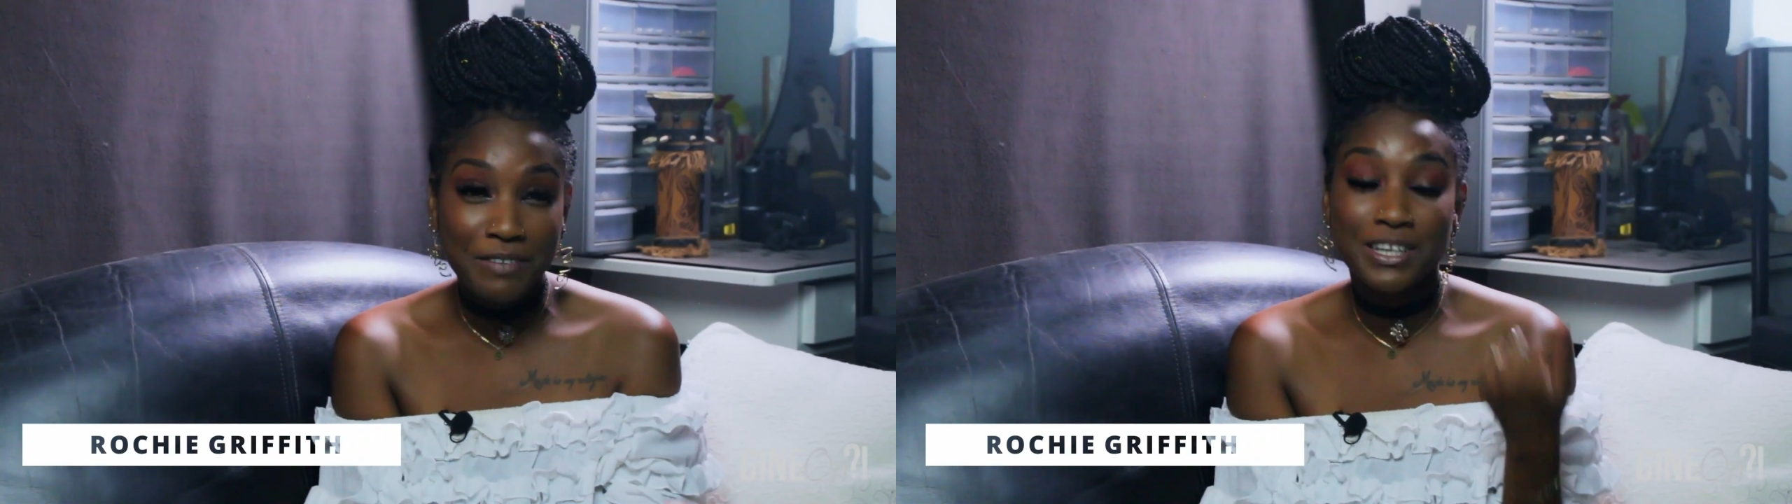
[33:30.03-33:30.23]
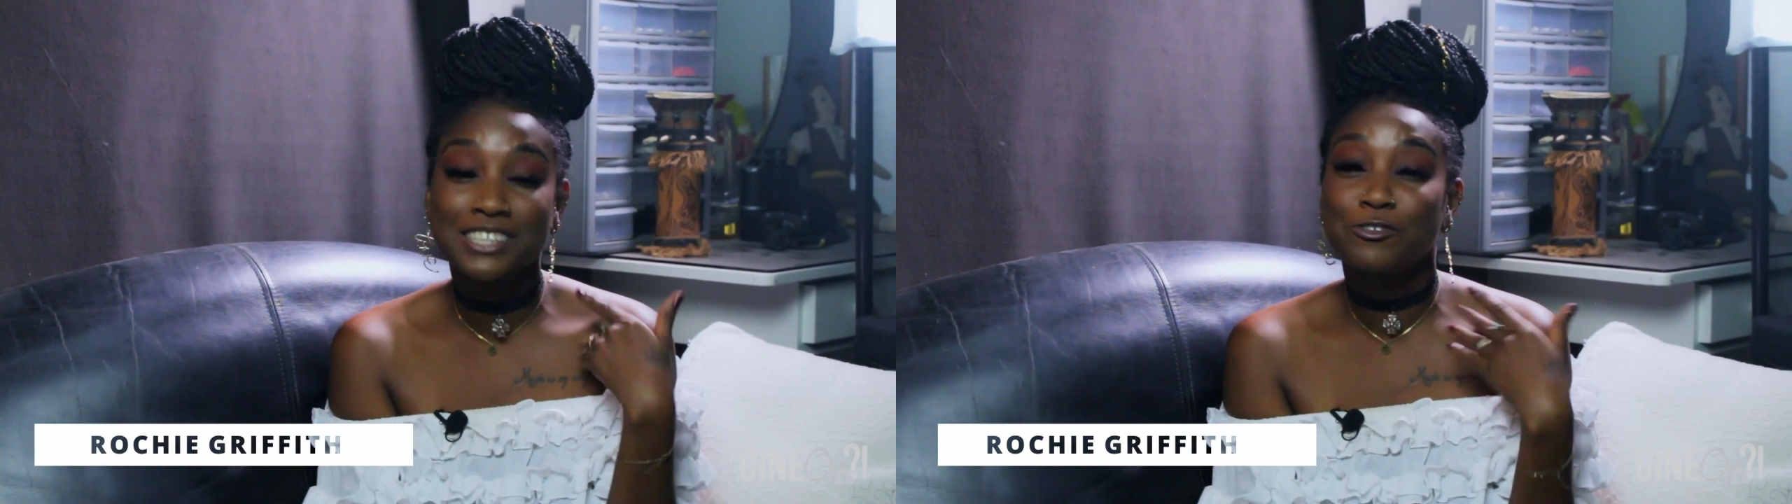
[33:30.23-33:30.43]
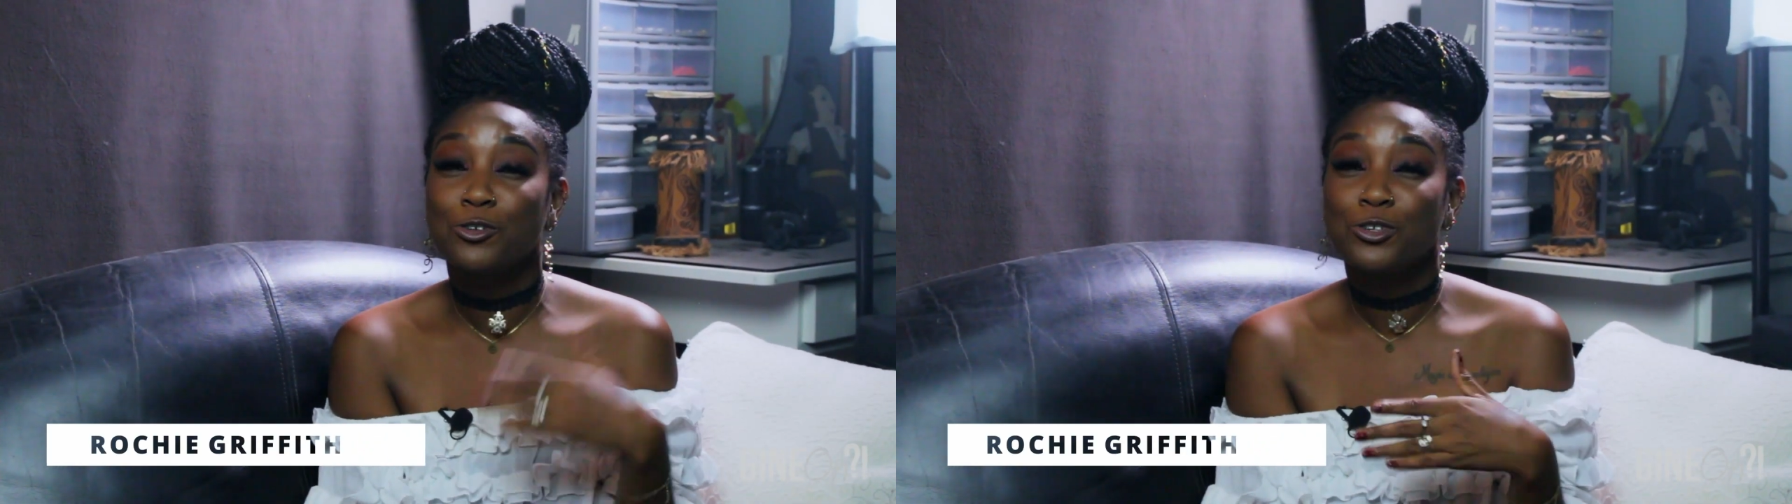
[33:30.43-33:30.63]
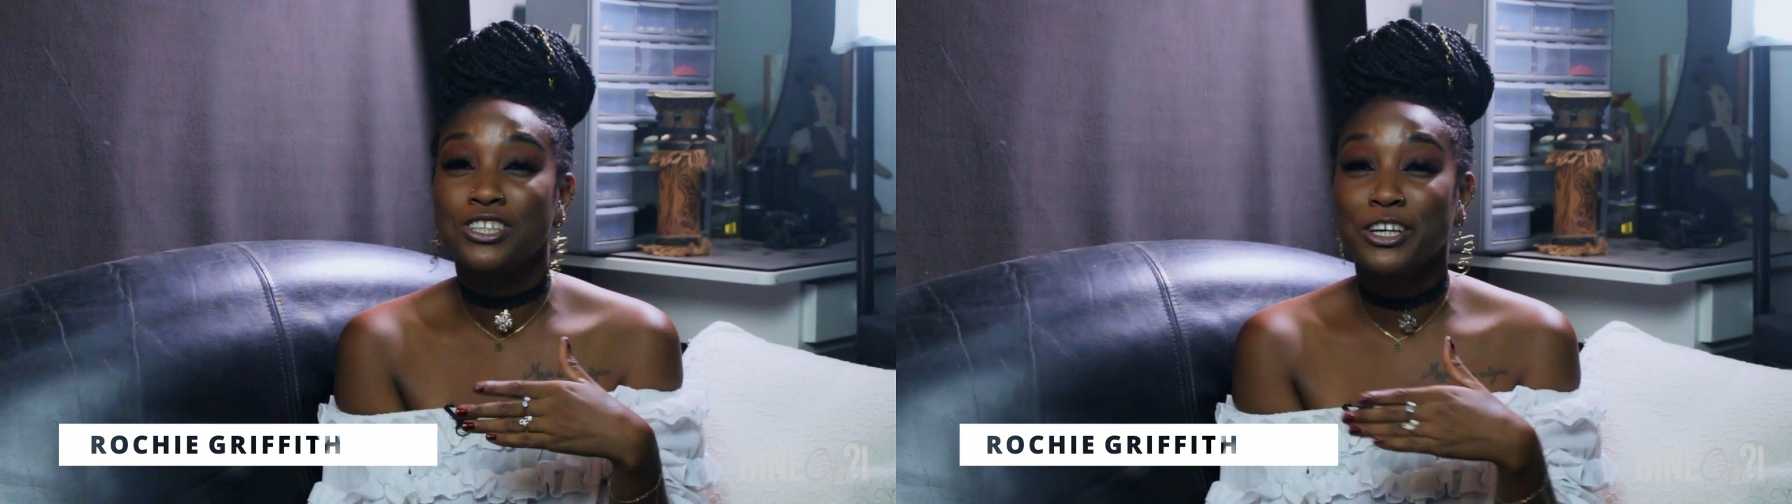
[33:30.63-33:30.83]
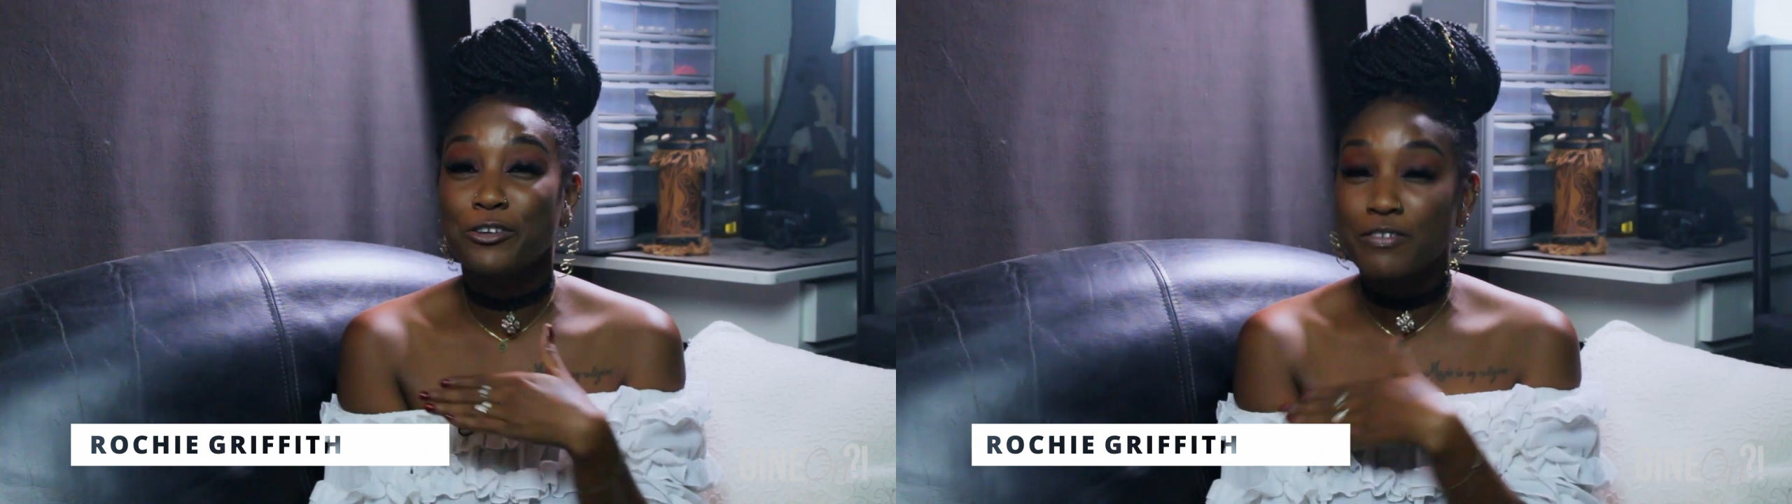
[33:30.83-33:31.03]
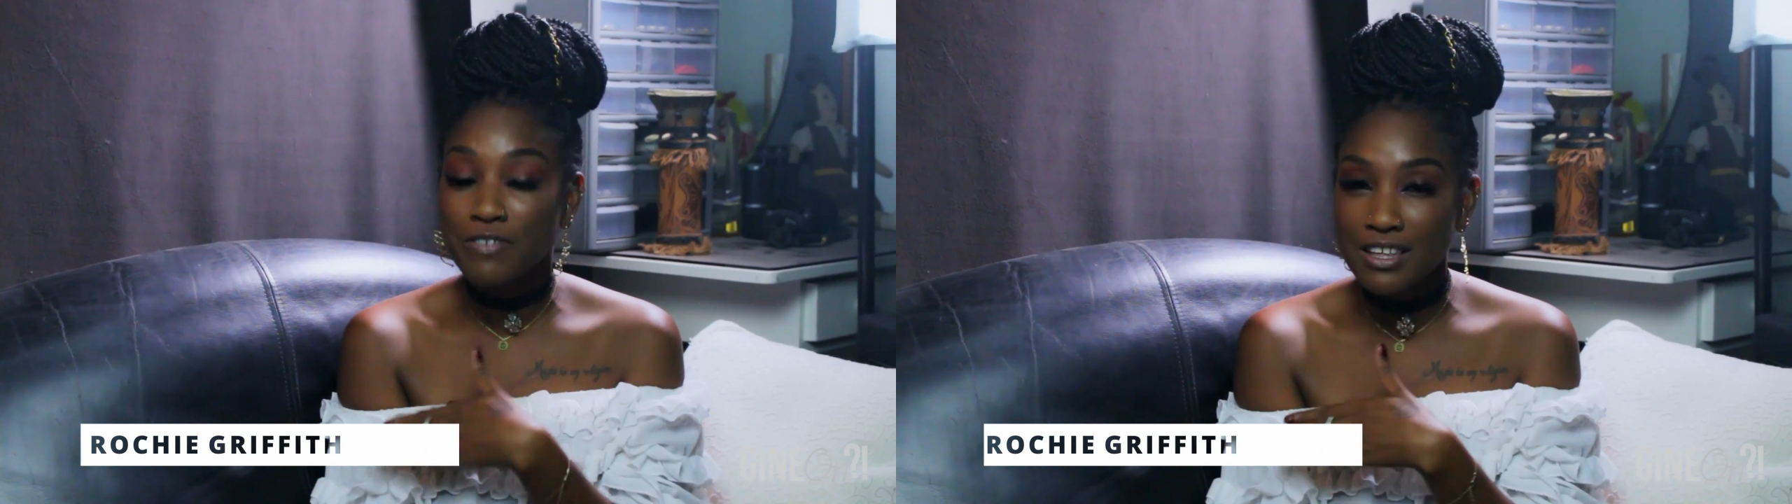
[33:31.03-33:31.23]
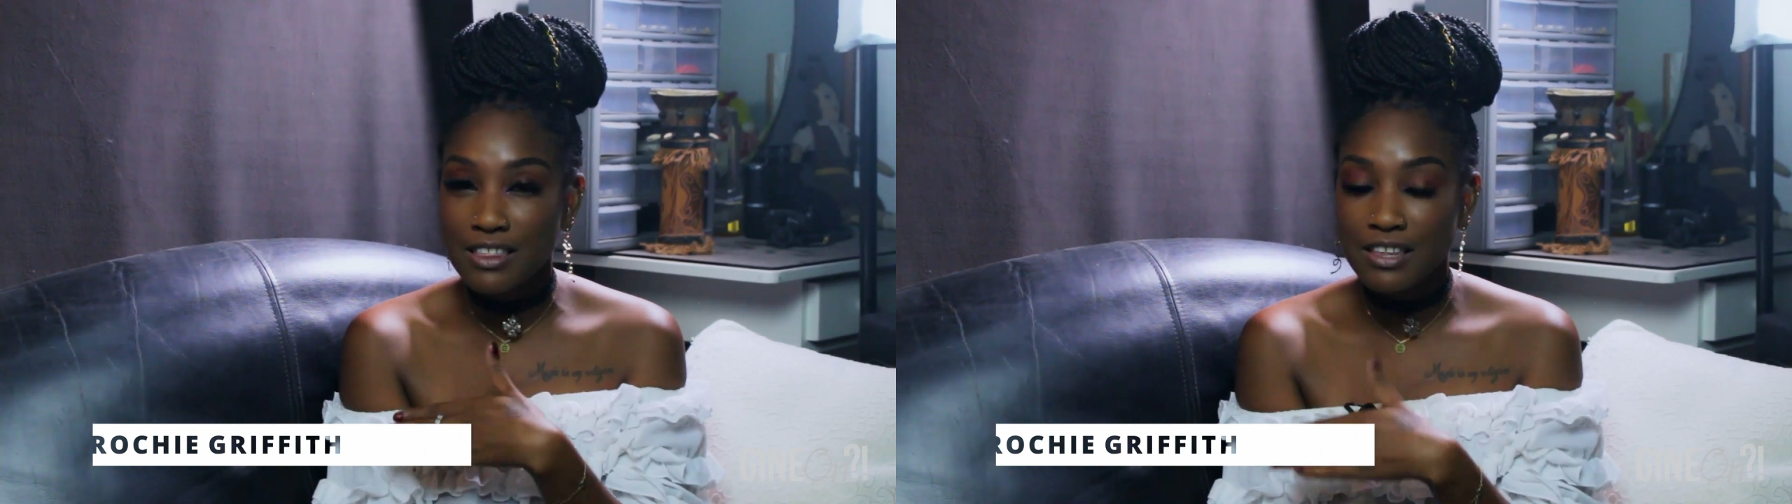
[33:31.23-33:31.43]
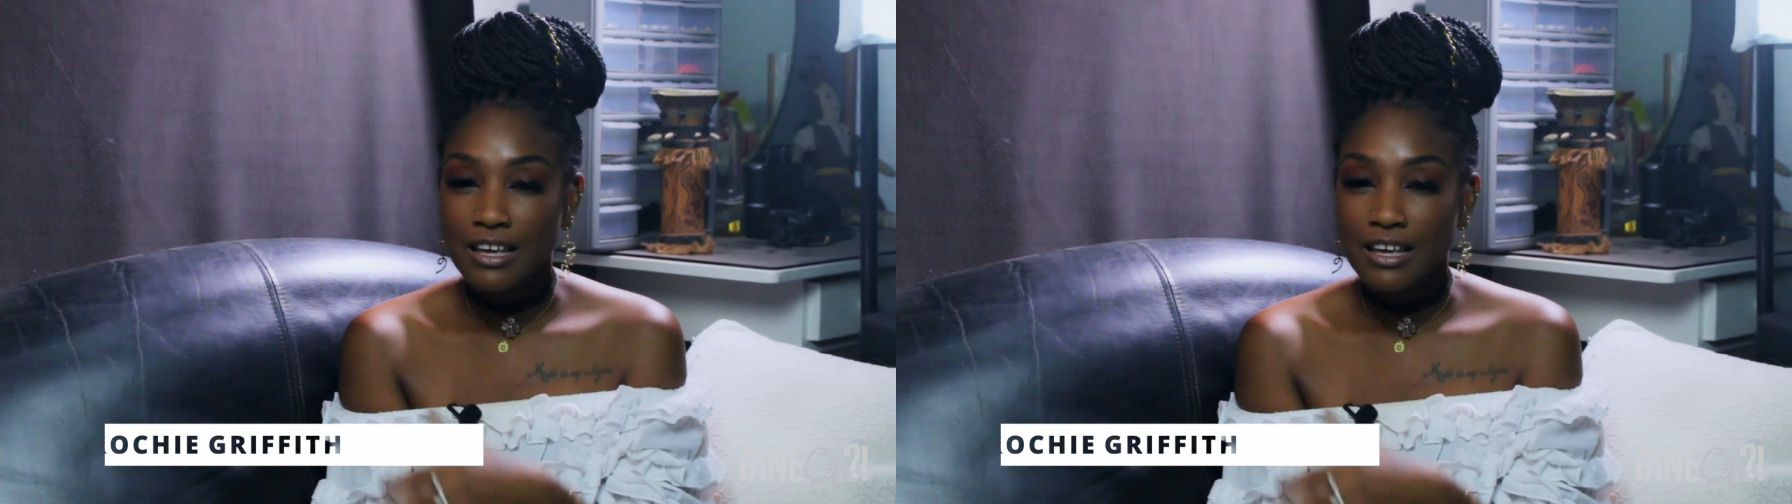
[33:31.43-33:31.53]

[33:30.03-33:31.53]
but it's Rochelle Griffith.